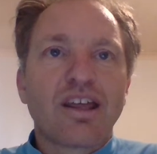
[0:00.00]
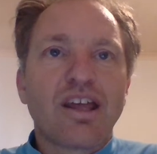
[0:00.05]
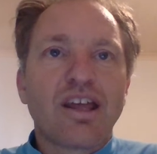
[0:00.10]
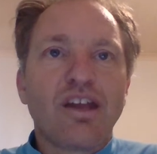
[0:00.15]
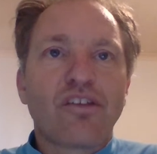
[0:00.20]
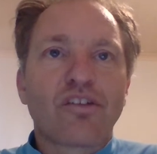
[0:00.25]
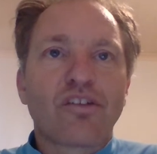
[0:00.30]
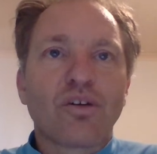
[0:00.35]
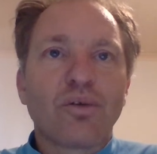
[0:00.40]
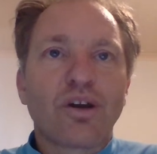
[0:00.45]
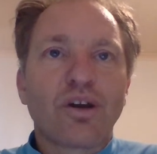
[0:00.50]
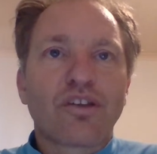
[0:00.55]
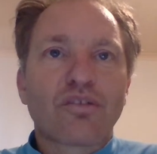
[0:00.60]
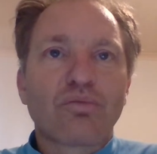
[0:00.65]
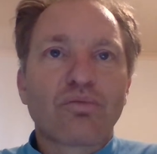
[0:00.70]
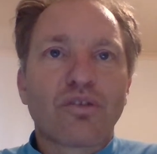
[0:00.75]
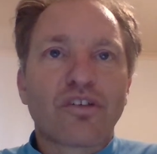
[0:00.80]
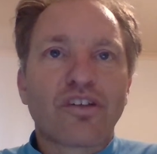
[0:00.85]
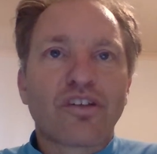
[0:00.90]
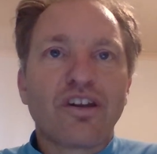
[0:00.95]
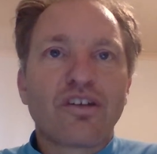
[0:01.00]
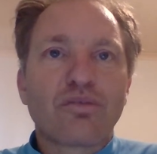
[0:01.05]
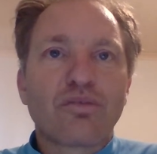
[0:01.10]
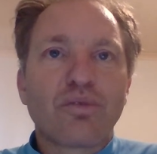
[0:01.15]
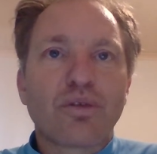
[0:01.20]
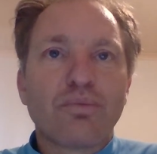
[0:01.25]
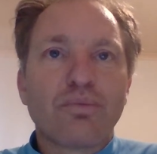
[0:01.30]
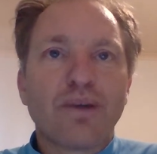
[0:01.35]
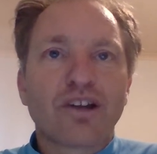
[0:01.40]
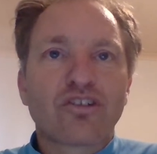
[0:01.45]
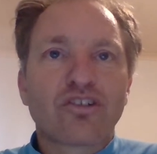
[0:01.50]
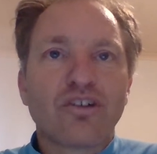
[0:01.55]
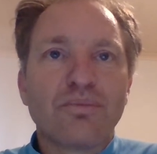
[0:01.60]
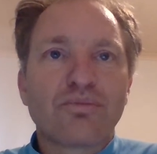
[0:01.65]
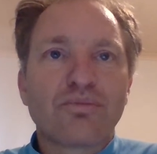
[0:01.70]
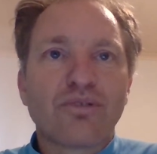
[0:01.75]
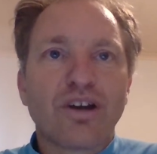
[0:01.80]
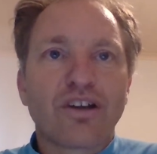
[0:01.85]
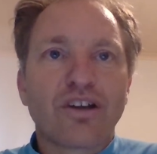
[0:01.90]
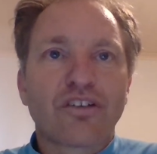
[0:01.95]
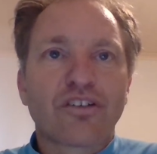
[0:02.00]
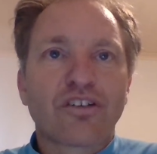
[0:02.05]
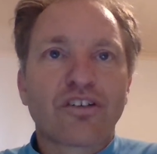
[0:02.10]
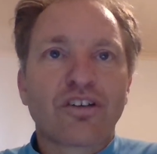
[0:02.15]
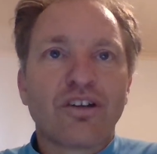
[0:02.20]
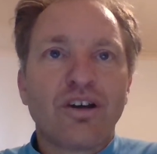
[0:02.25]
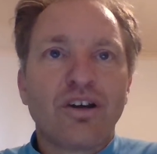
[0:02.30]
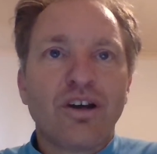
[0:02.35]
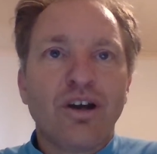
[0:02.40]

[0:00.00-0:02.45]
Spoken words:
SOS was sent with much impress.